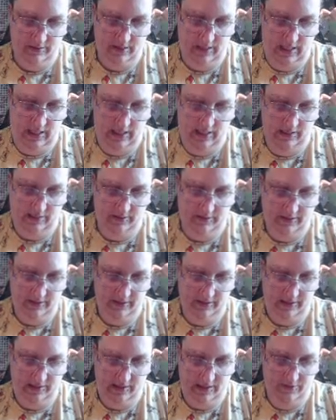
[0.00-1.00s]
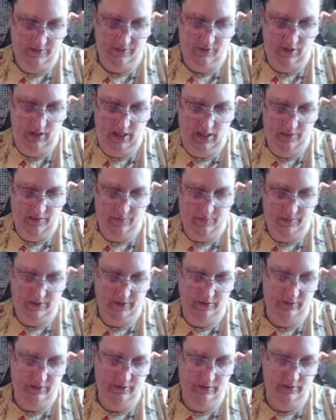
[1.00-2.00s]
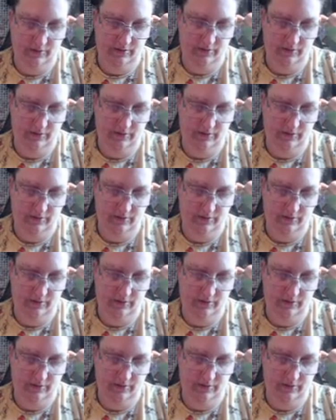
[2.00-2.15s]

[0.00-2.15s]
Act like it never happened.